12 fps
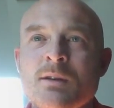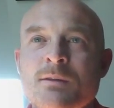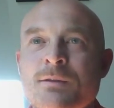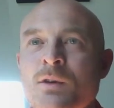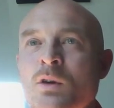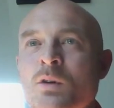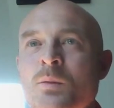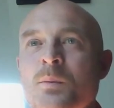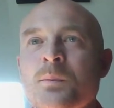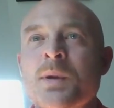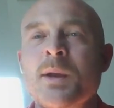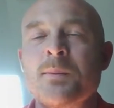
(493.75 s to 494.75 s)
for
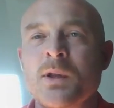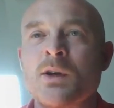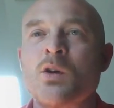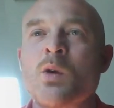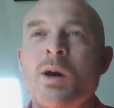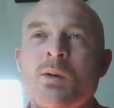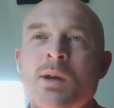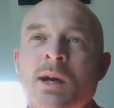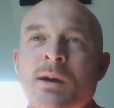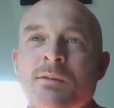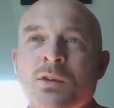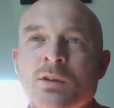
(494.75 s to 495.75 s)
people to go out and
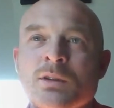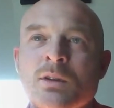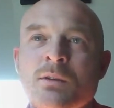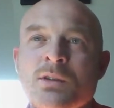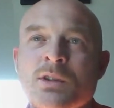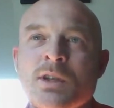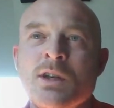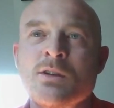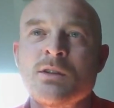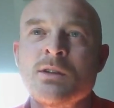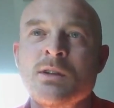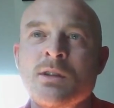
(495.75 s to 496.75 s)
have those
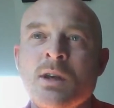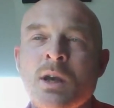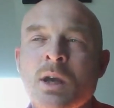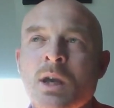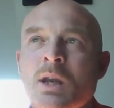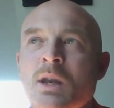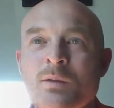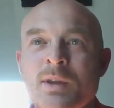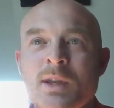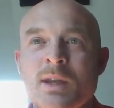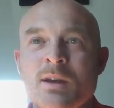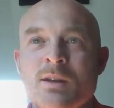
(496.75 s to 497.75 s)
conversations. Over
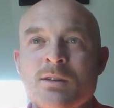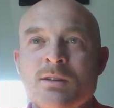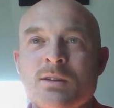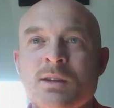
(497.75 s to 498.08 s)
the years,